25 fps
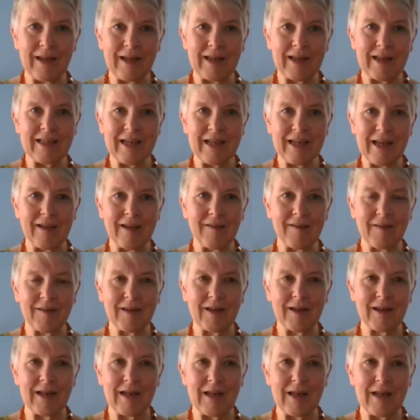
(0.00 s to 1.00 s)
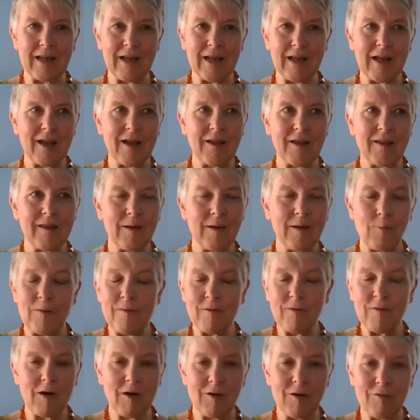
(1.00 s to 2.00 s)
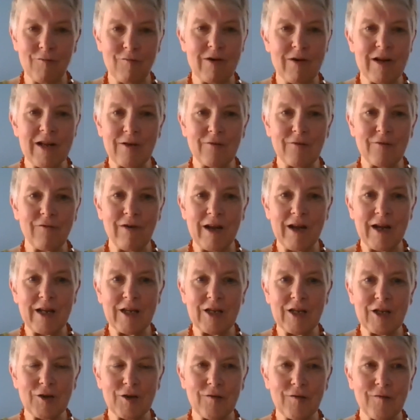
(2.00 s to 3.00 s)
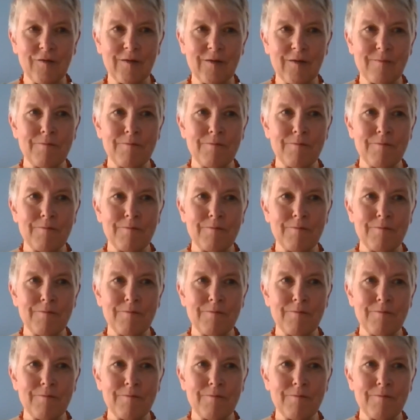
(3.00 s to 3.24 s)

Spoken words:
It takes study, that we've got a real range of